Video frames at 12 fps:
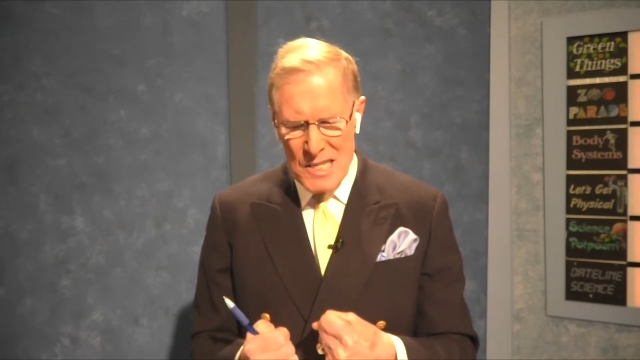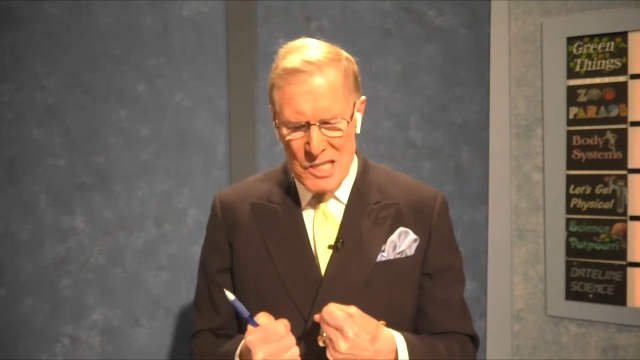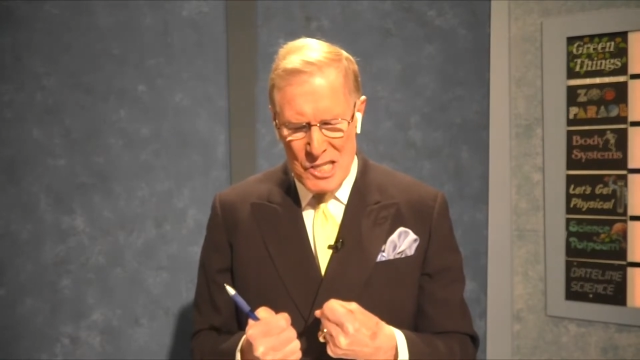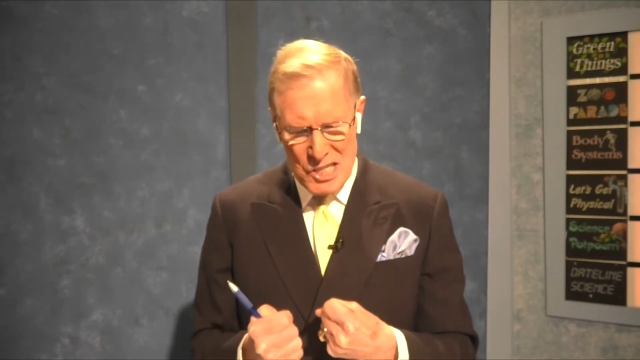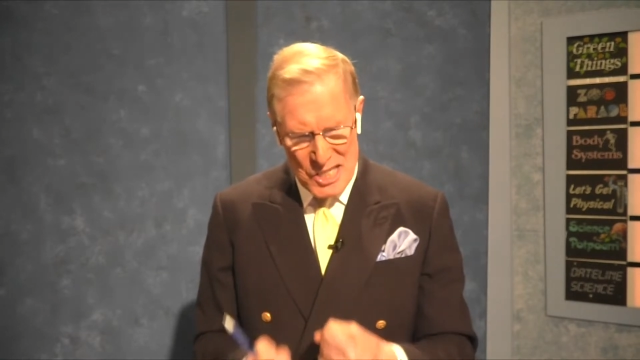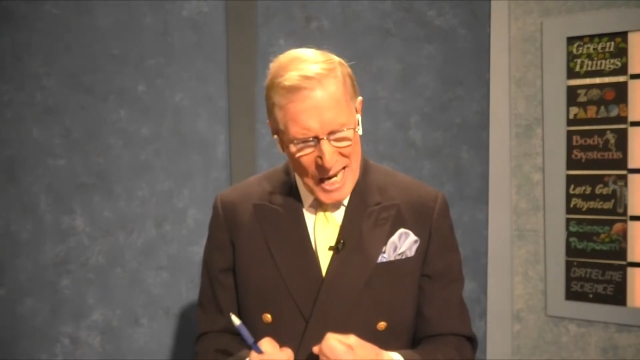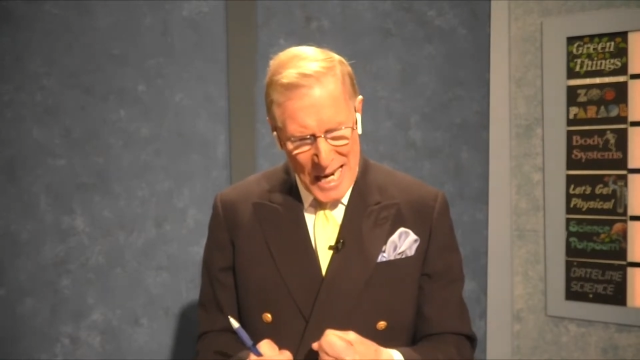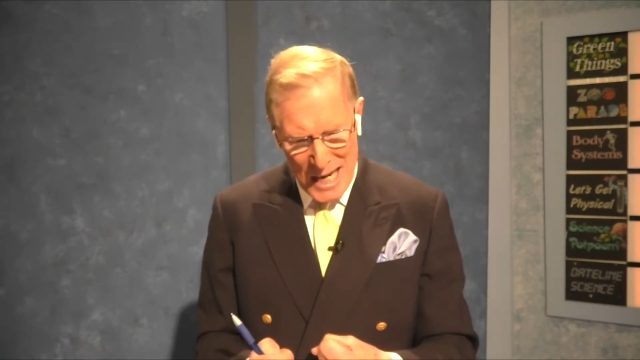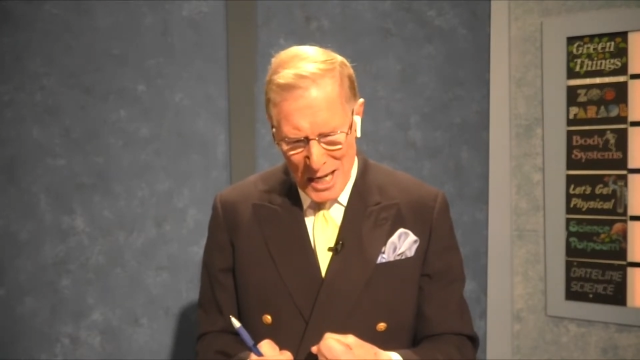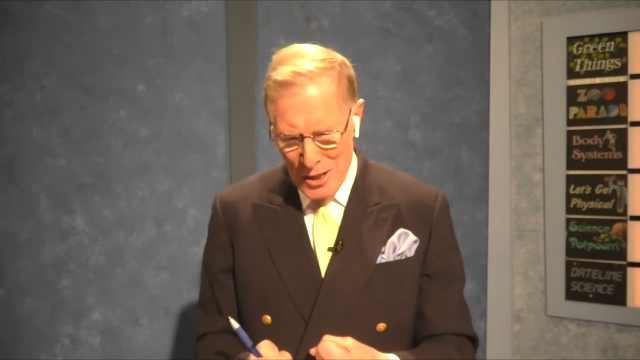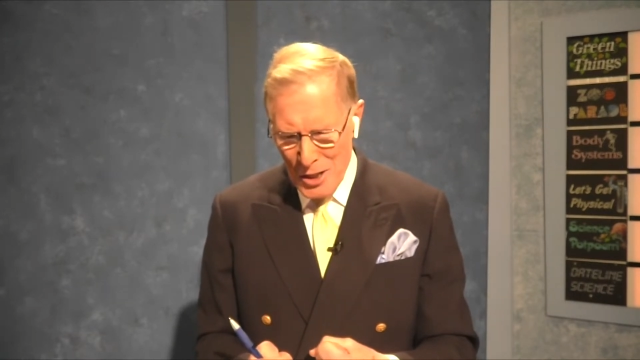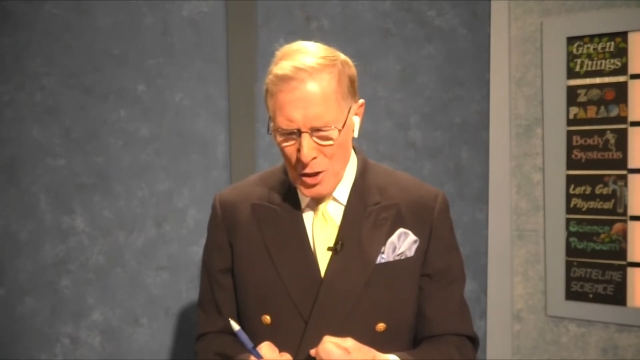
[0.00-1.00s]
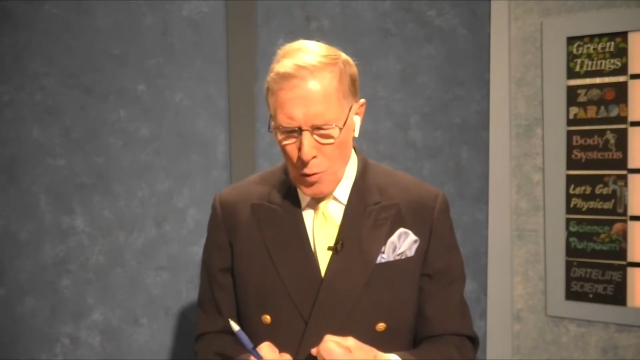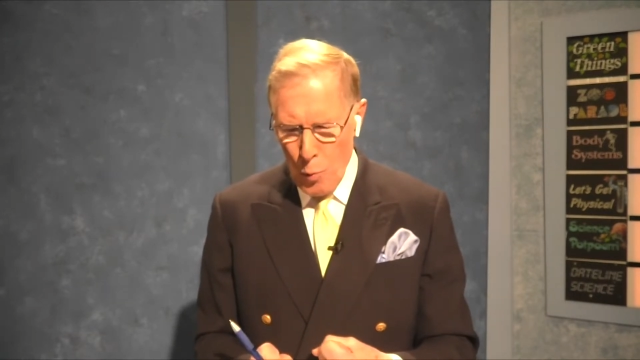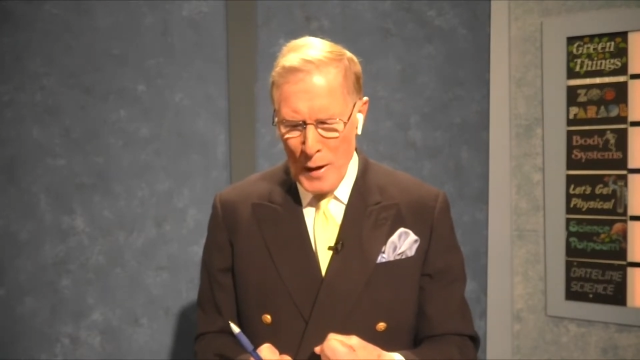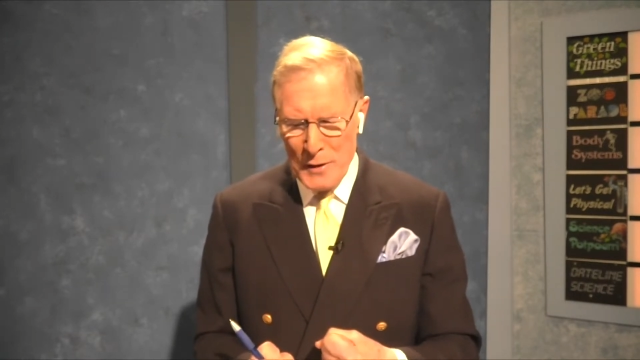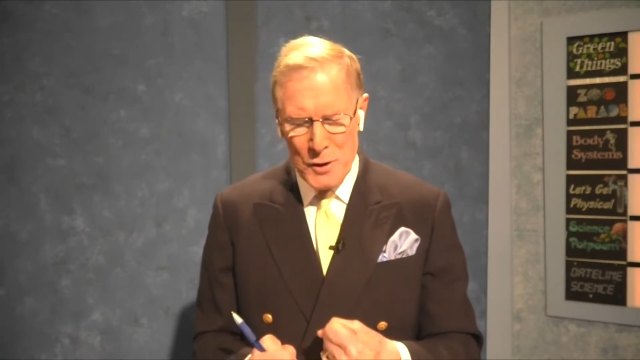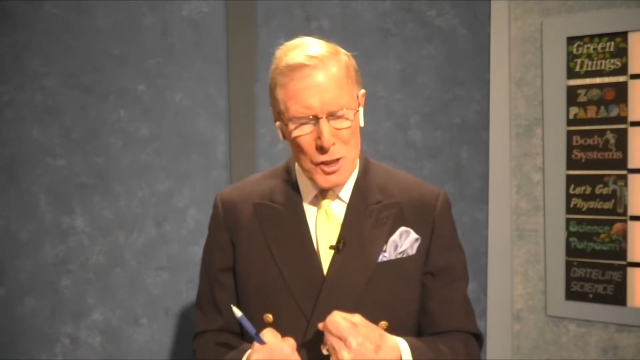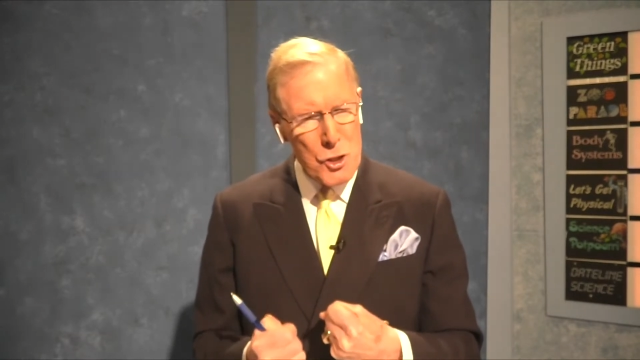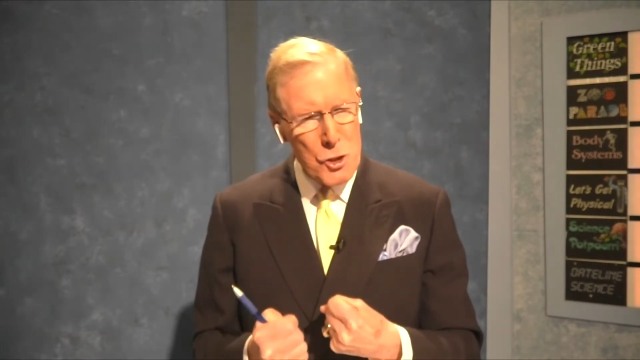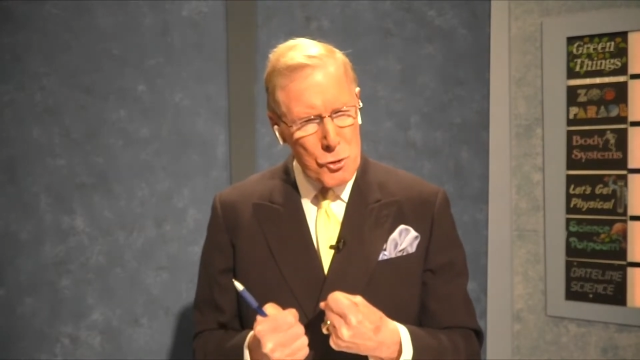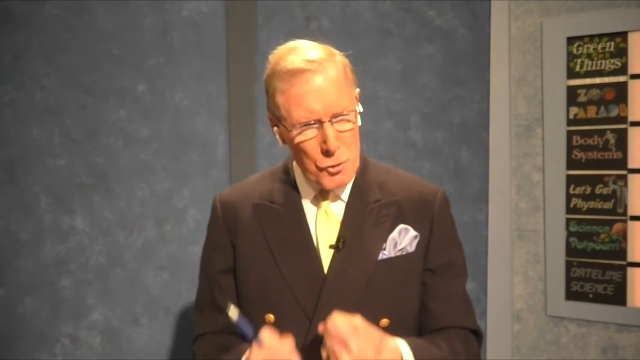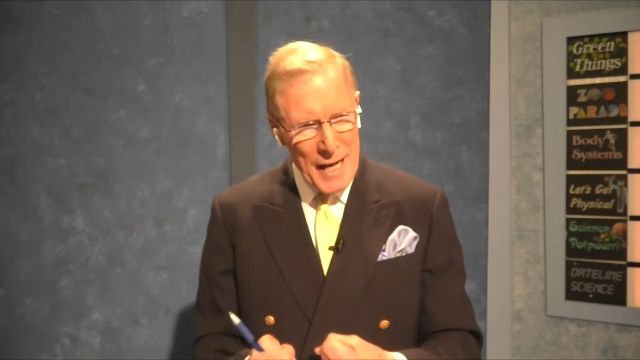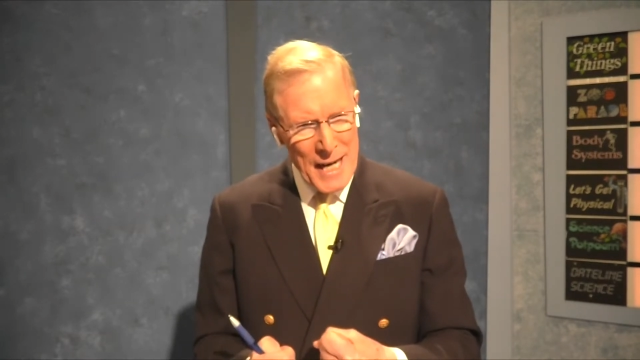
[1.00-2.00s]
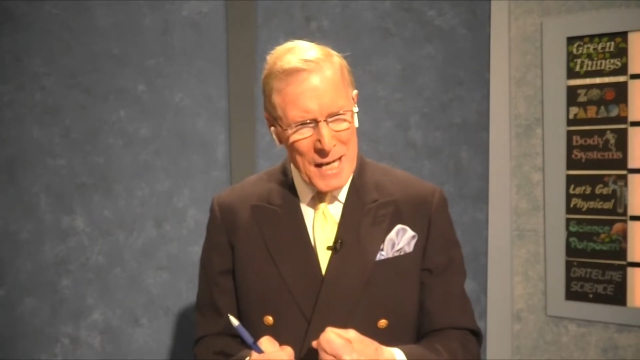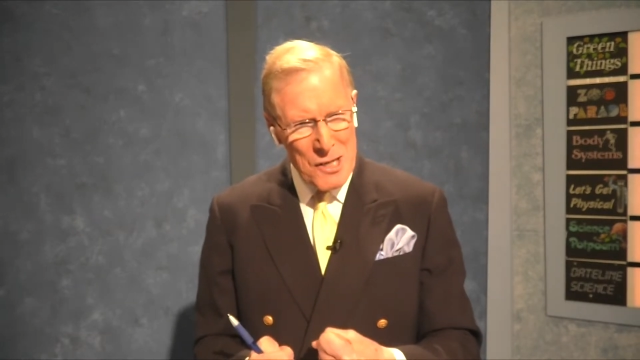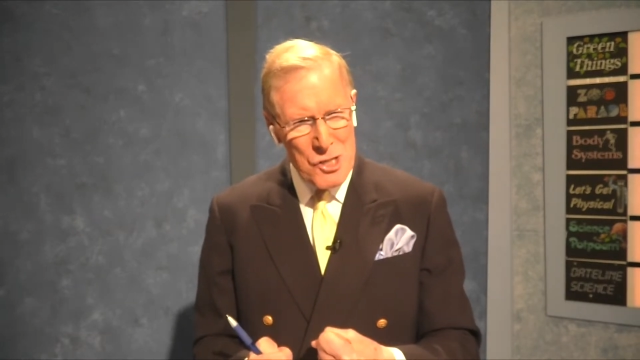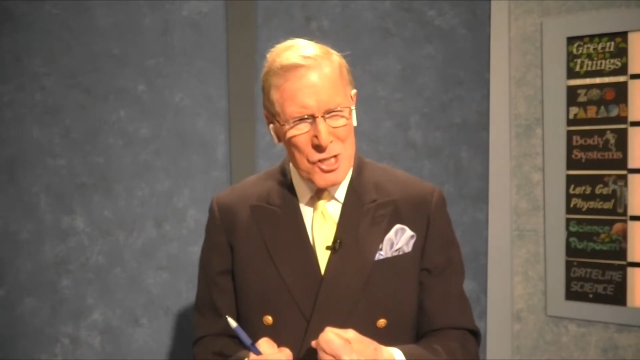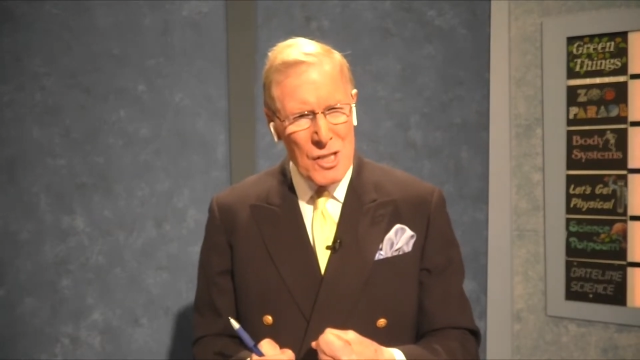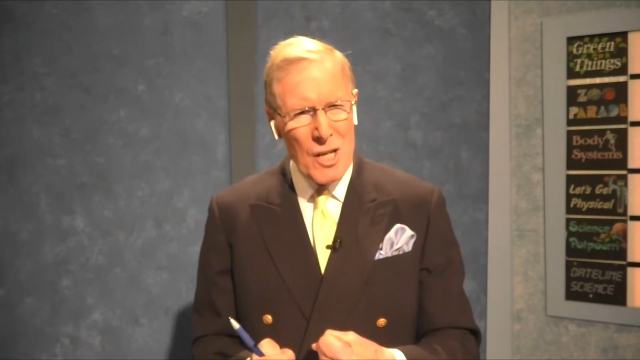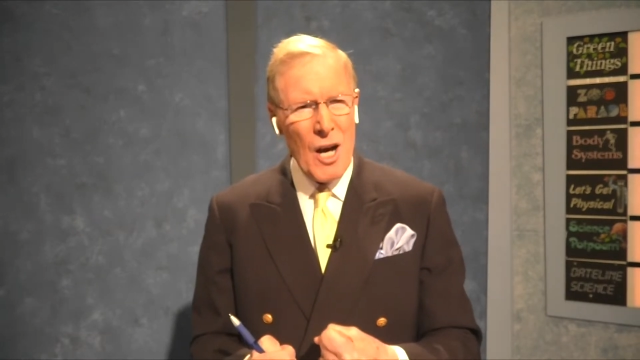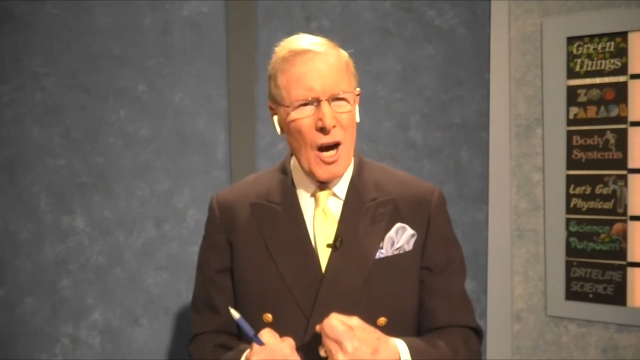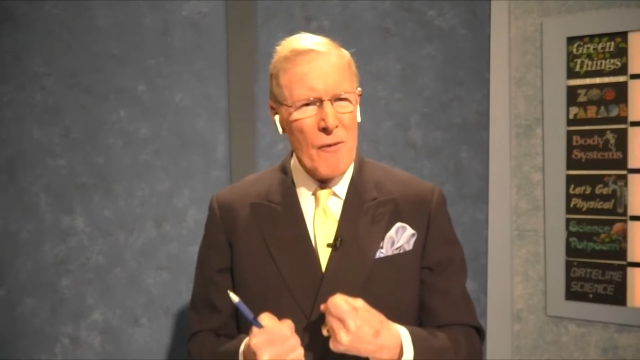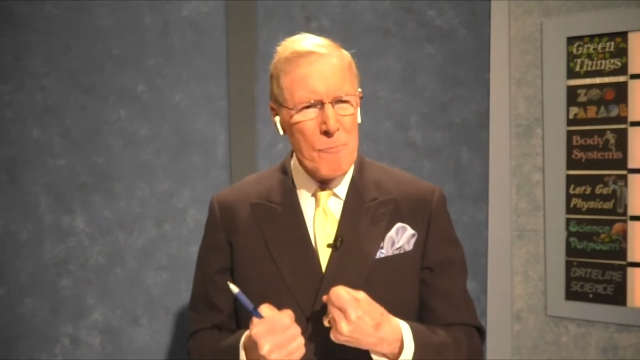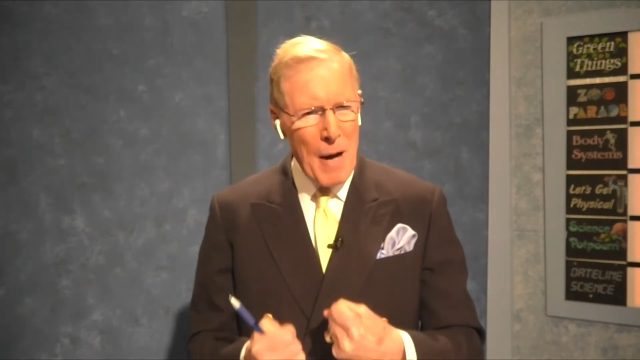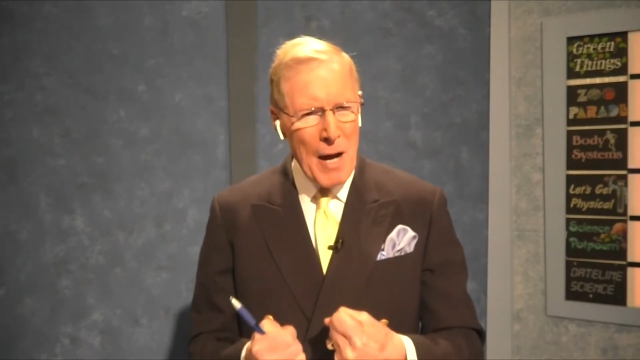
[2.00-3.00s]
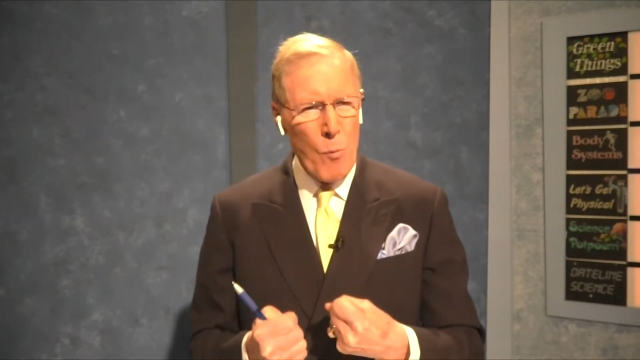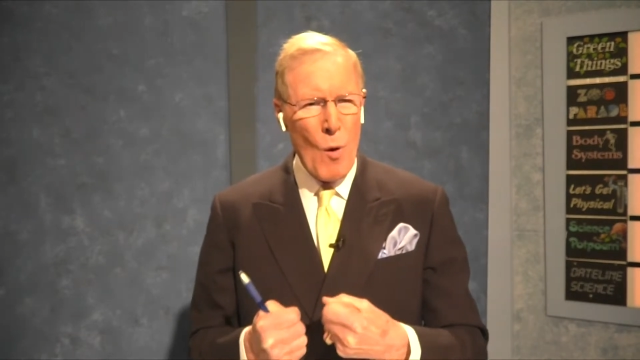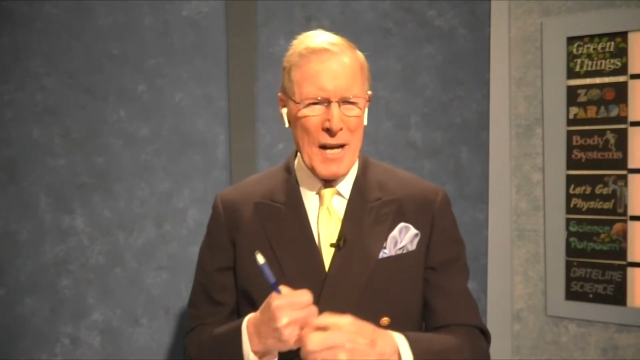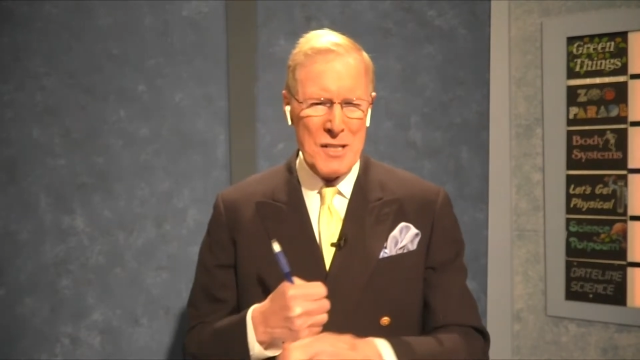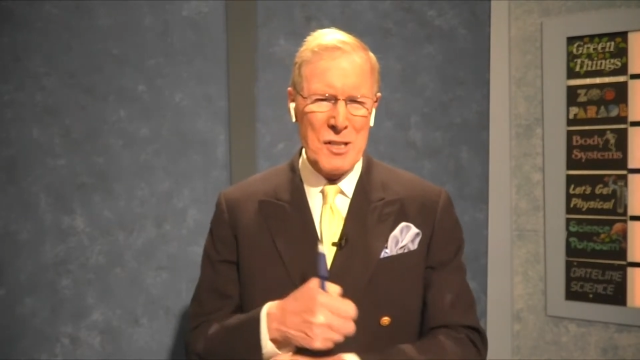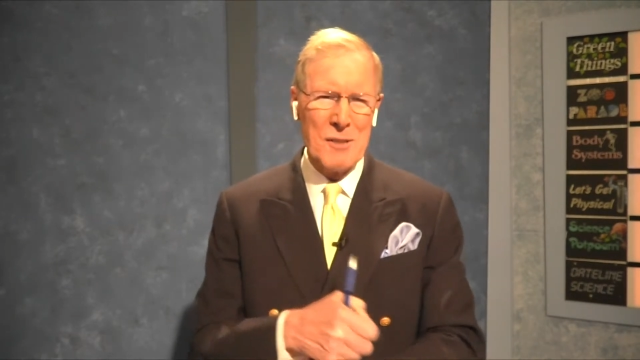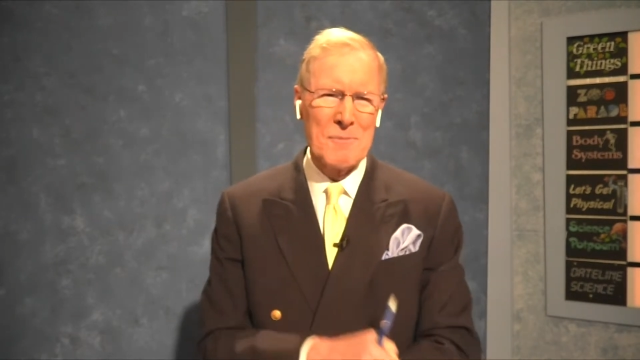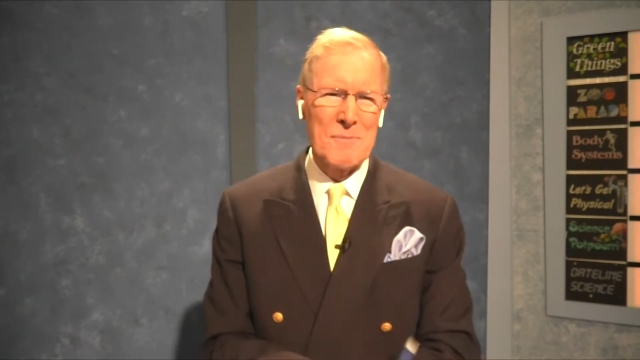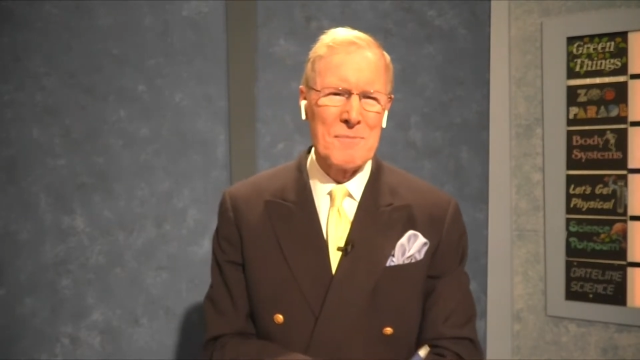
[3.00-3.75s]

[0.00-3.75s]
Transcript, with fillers: Zing went the strings of my what?